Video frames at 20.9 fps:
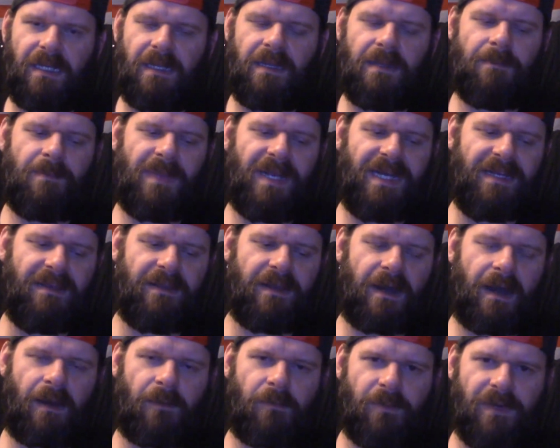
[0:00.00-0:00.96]
And the many
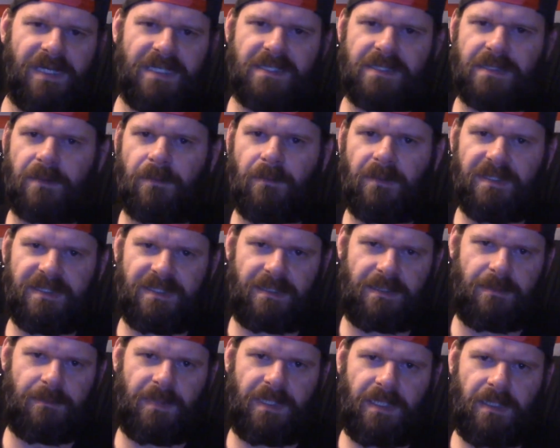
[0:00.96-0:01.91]
that I reach don't
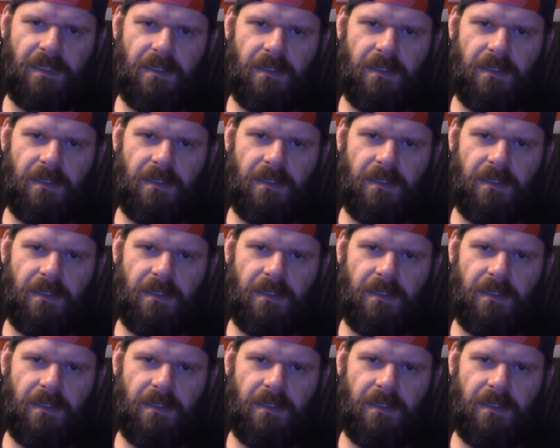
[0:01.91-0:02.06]
listen to me.